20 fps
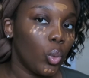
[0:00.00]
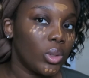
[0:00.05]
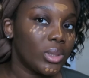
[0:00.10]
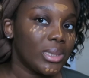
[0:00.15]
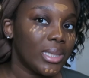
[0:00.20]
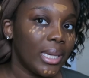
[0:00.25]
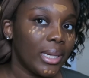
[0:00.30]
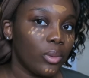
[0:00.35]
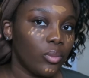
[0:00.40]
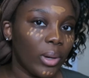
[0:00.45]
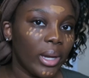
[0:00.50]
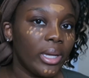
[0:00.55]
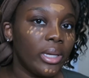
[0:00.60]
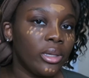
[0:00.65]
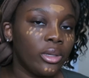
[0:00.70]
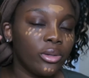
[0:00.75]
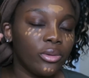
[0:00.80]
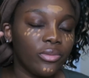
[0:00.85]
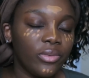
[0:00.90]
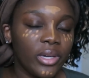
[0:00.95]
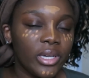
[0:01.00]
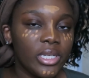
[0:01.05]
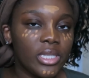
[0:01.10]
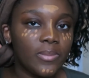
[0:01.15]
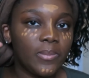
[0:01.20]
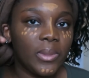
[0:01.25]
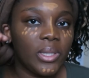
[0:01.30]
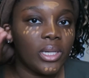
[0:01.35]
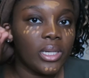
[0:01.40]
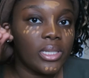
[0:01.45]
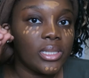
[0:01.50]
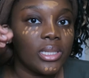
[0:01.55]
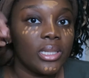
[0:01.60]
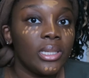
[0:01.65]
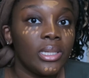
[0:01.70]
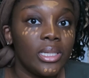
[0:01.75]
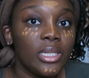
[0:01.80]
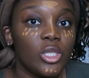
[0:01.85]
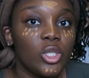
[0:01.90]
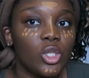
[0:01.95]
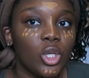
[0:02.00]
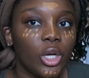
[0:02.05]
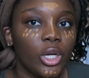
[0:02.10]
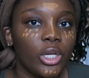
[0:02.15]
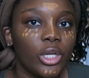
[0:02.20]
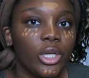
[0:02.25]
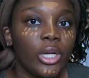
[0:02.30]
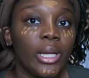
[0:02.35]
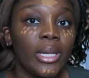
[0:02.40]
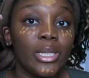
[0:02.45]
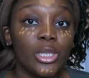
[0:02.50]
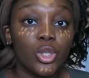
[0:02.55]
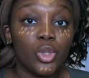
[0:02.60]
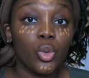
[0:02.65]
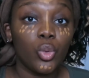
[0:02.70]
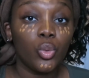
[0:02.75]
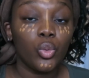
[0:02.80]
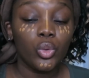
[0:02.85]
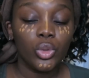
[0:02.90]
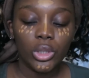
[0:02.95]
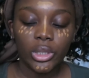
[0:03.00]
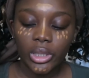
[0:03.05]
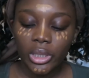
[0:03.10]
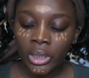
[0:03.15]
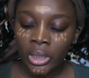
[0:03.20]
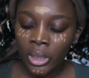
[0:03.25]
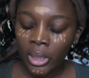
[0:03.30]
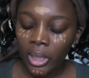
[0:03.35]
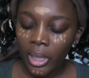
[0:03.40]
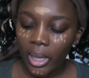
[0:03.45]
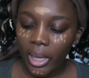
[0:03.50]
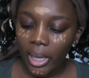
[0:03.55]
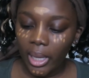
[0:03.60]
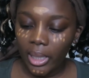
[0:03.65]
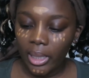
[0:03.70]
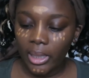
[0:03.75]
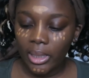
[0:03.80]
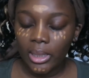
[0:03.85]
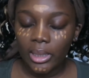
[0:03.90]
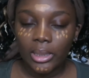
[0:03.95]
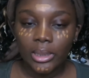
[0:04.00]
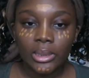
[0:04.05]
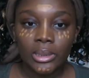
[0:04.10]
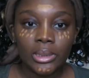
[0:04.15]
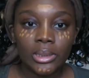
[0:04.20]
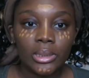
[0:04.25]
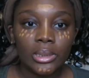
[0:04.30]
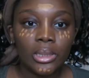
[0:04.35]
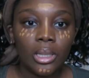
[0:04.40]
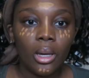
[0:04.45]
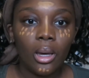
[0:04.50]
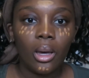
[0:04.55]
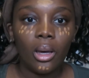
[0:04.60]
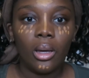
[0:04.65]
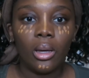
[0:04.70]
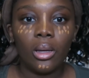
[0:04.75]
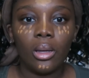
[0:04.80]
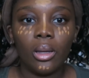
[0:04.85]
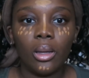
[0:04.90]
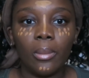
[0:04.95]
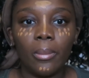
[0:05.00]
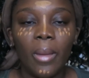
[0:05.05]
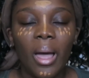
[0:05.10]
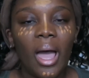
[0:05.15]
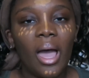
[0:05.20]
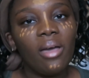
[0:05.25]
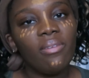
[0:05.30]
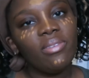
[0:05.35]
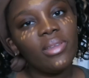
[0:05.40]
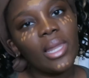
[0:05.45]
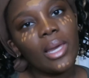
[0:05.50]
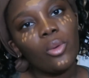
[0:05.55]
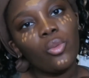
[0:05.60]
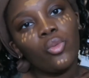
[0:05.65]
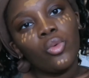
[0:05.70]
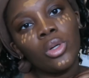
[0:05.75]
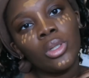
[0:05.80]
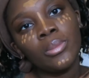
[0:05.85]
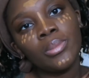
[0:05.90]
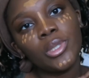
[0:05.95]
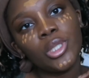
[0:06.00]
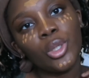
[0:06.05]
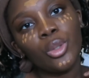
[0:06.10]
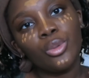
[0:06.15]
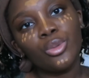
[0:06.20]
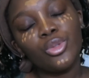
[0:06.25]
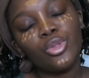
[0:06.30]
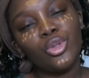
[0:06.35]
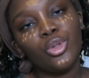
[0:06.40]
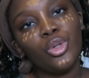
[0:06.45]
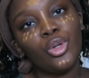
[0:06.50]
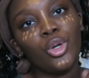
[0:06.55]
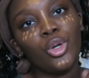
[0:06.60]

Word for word: like right in your face because it is darker and it's cooler and um, i feel like warm tones do you